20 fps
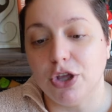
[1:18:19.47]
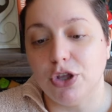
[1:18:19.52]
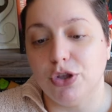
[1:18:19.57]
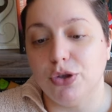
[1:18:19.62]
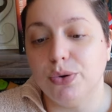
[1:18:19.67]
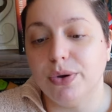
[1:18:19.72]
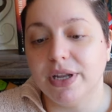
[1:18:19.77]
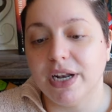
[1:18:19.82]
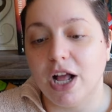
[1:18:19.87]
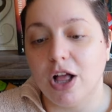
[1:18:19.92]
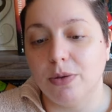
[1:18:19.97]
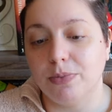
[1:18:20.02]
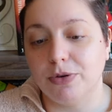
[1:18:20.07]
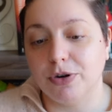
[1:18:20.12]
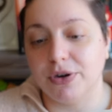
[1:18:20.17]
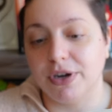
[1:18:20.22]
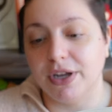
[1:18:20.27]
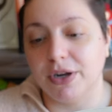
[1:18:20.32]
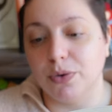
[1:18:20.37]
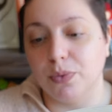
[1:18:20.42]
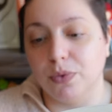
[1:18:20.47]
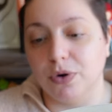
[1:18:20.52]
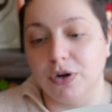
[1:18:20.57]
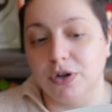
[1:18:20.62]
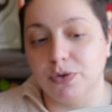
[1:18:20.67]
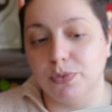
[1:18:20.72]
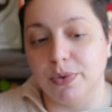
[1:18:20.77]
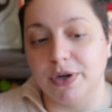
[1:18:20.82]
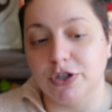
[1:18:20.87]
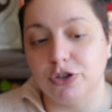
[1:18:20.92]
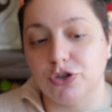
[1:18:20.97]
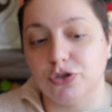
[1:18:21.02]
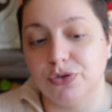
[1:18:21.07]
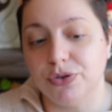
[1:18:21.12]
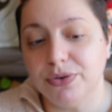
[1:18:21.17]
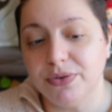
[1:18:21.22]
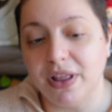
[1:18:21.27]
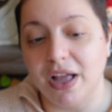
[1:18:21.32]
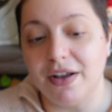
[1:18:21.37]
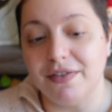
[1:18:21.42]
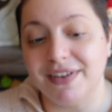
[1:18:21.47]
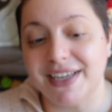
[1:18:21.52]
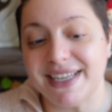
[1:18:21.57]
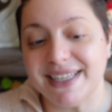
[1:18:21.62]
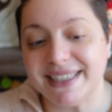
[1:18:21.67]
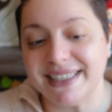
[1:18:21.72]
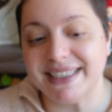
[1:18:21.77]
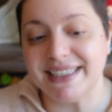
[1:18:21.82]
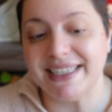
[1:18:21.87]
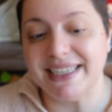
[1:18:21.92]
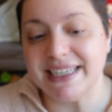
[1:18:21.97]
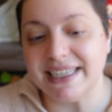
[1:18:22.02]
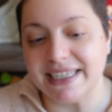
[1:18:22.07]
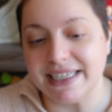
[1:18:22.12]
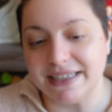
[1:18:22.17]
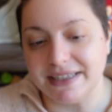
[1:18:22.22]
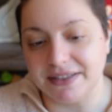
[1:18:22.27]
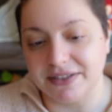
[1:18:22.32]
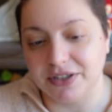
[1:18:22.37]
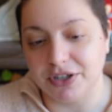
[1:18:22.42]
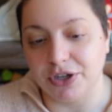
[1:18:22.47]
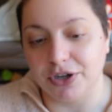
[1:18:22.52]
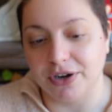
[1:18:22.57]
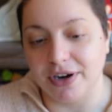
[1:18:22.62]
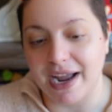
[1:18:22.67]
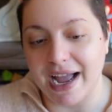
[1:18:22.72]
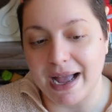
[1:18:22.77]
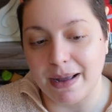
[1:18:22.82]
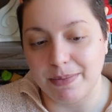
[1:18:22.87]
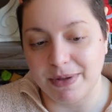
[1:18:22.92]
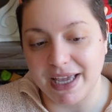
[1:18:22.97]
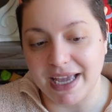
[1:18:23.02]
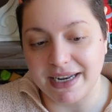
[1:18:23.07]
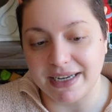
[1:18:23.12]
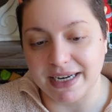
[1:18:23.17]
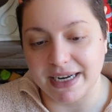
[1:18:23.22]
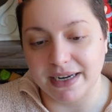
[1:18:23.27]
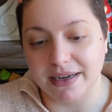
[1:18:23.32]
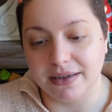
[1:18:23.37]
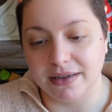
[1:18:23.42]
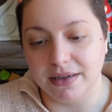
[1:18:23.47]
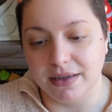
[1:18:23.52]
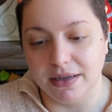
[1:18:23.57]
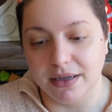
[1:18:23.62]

You could help create a world where true love isn't needed to secure a happy ending.